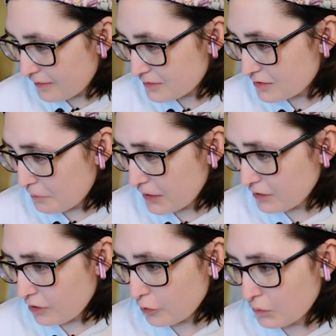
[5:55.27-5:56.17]
Some of
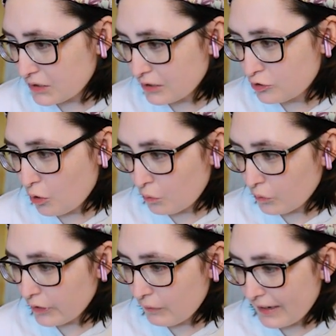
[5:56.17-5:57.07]
these other ones I don't
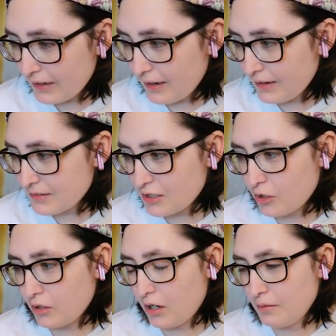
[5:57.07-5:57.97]
really recognize.
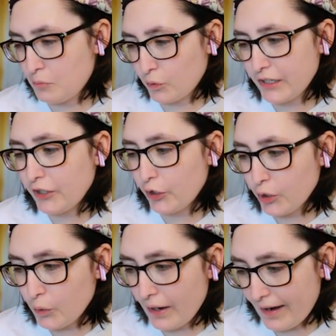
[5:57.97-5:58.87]
Um, uh, Maureen
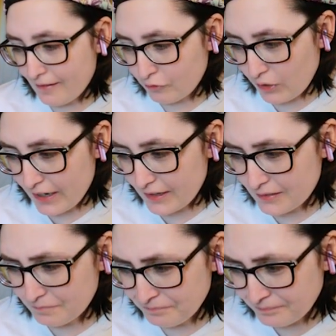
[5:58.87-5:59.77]
Goo I have read,